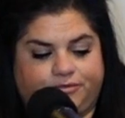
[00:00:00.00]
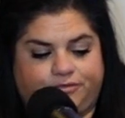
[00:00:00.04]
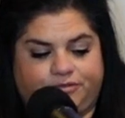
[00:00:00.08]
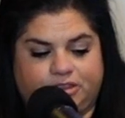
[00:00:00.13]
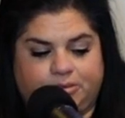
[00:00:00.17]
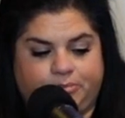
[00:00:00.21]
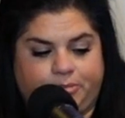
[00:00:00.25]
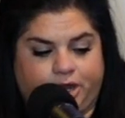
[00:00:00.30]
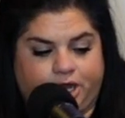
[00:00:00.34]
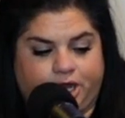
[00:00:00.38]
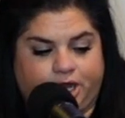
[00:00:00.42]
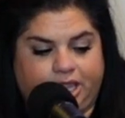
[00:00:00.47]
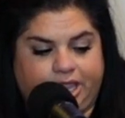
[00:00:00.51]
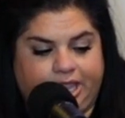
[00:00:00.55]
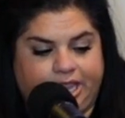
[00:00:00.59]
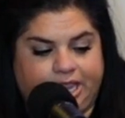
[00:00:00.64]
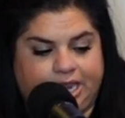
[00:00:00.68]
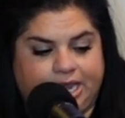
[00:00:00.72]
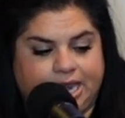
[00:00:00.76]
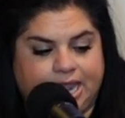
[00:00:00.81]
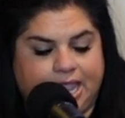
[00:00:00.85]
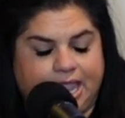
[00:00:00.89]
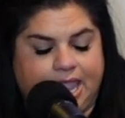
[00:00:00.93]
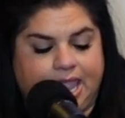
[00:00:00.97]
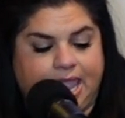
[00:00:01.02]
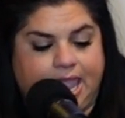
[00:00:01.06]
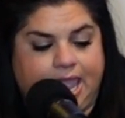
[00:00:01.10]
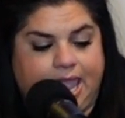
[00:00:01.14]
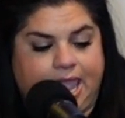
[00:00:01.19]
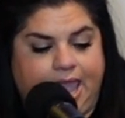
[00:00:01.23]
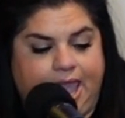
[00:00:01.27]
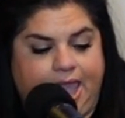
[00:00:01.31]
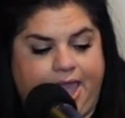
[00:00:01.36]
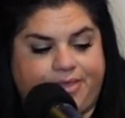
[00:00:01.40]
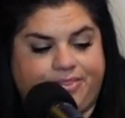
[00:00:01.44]
at the flea market.
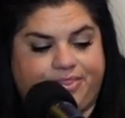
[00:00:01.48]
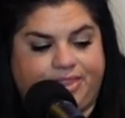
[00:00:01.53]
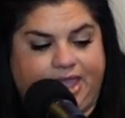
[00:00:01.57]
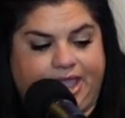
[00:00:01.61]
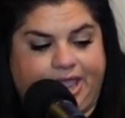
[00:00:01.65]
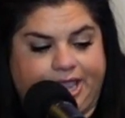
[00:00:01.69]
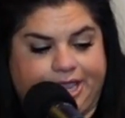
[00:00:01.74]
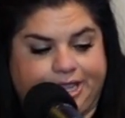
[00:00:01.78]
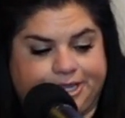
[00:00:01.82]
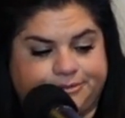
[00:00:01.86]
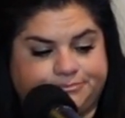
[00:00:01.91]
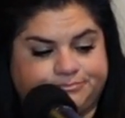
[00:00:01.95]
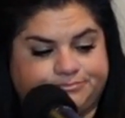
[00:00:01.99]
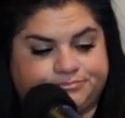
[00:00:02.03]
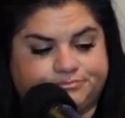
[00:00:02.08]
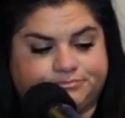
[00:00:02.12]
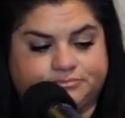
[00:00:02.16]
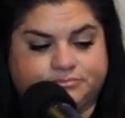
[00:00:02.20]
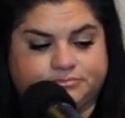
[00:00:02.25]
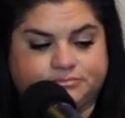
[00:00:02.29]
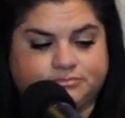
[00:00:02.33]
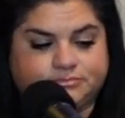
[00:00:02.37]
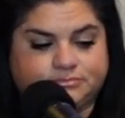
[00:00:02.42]
And then